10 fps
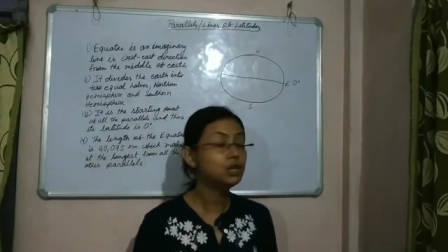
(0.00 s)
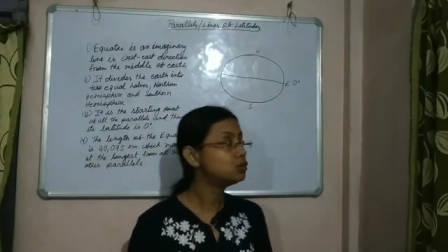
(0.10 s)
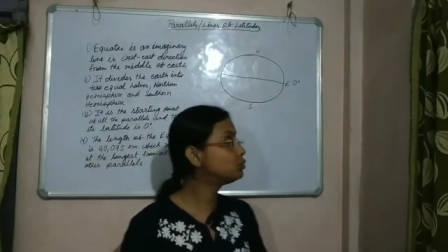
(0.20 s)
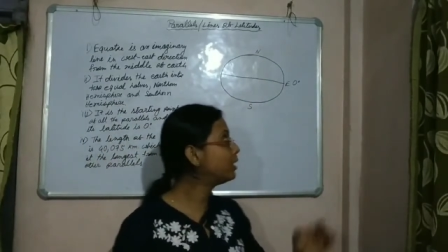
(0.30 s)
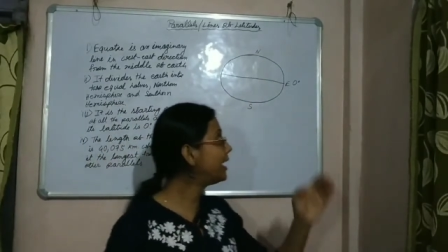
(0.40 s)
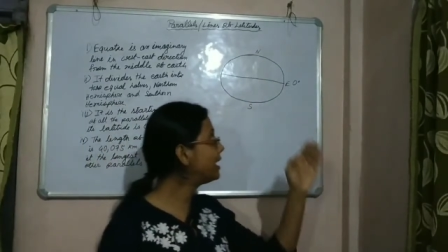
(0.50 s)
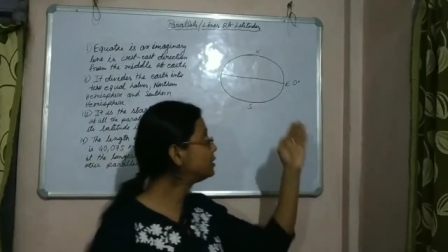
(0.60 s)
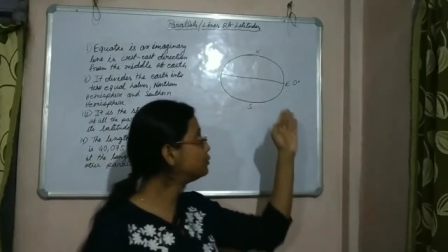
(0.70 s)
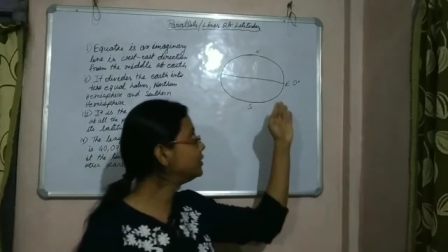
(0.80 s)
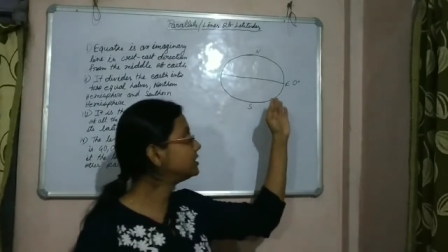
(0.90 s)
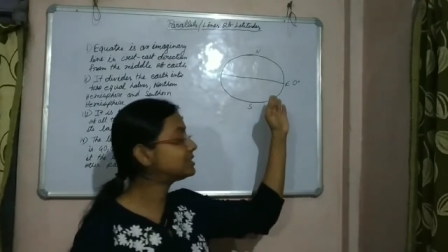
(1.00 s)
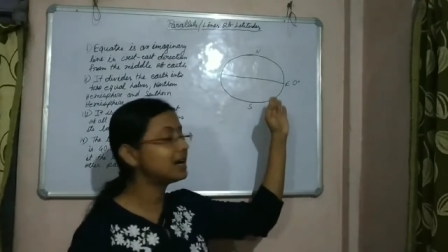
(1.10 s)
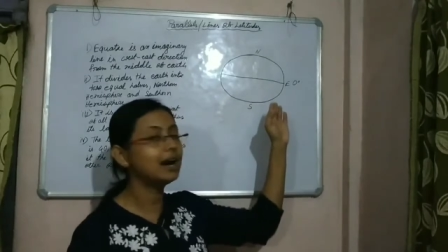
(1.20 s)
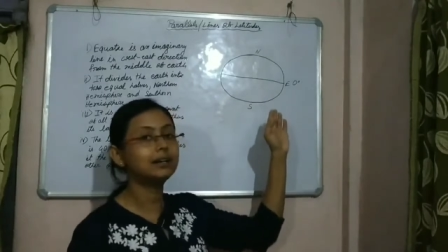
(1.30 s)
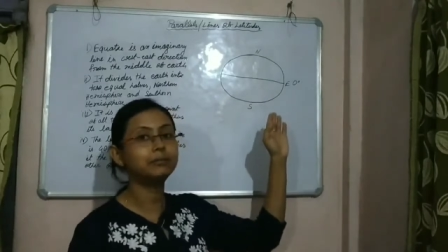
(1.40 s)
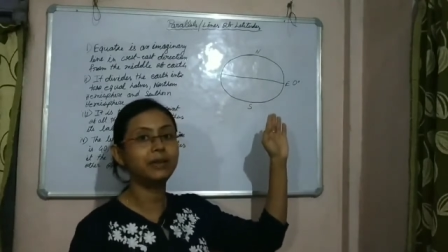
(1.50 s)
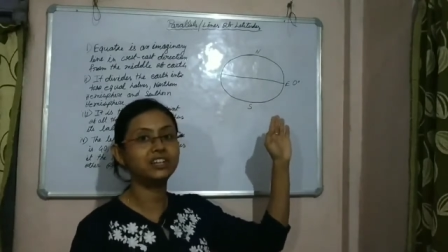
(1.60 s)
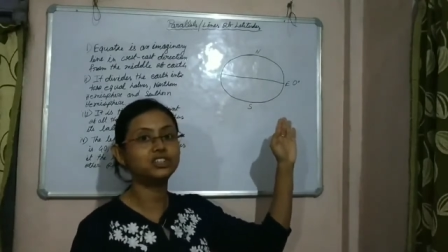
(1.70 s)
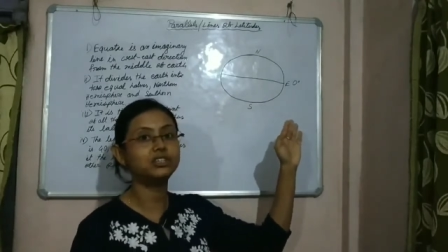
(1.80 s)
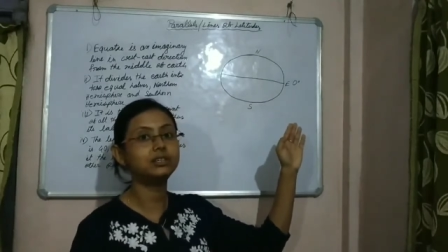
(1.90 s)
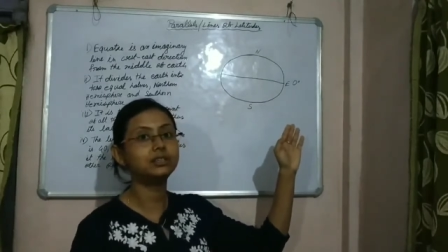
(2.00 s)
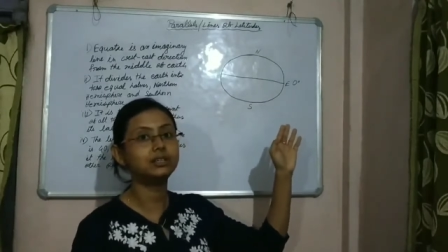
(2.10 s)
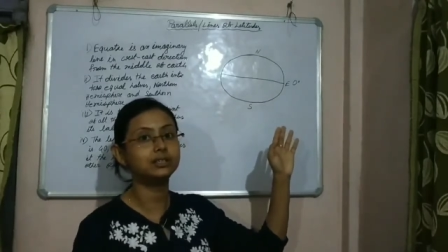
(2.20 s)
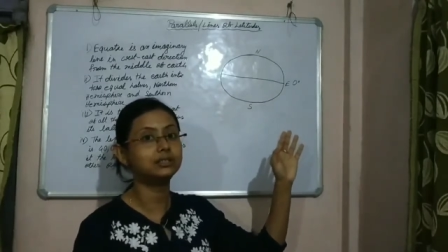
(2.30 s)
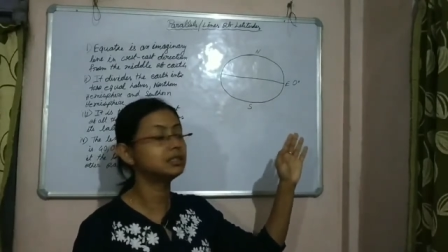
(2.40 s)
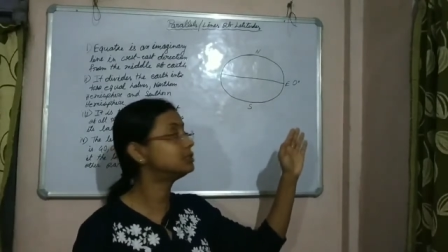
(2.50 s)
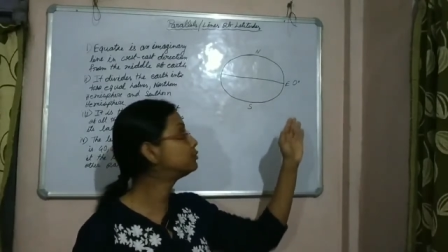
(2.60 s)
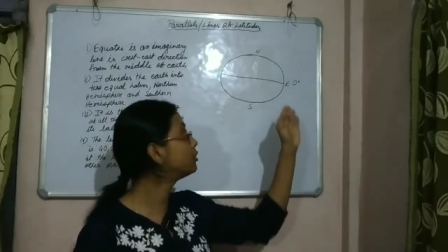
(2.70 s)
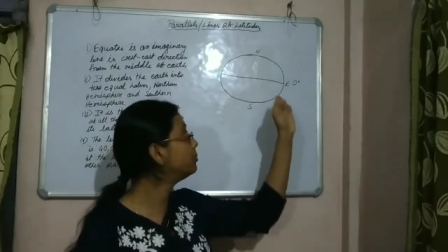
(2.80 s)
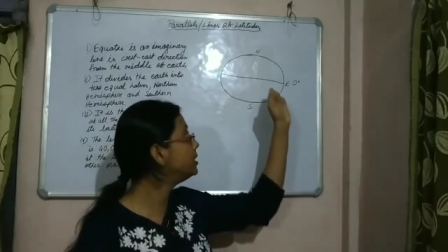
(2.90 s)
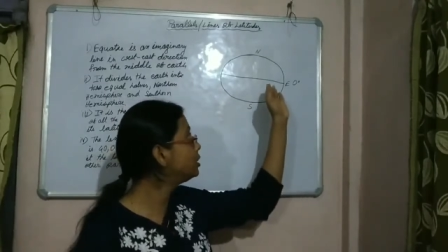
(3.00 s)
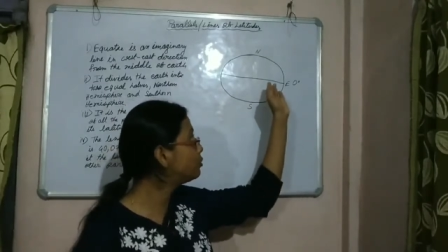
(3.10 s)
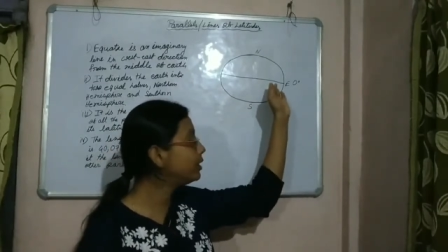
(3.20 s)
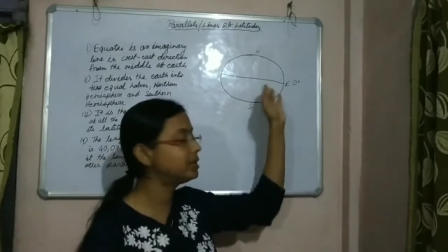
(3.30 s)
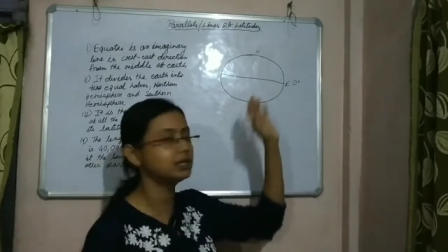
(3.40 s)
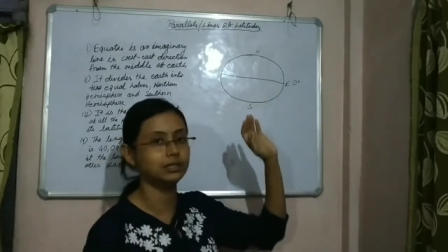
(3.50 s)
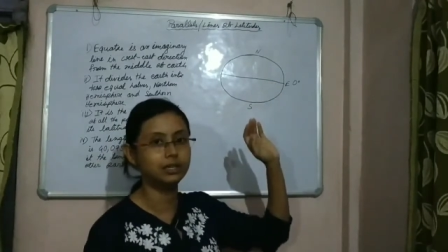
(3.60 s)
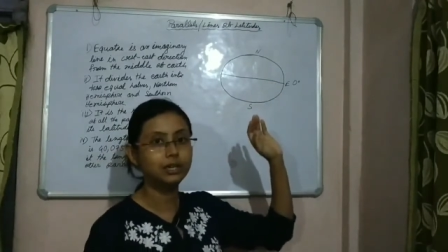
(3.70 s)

So as we start measuring the distance from equator,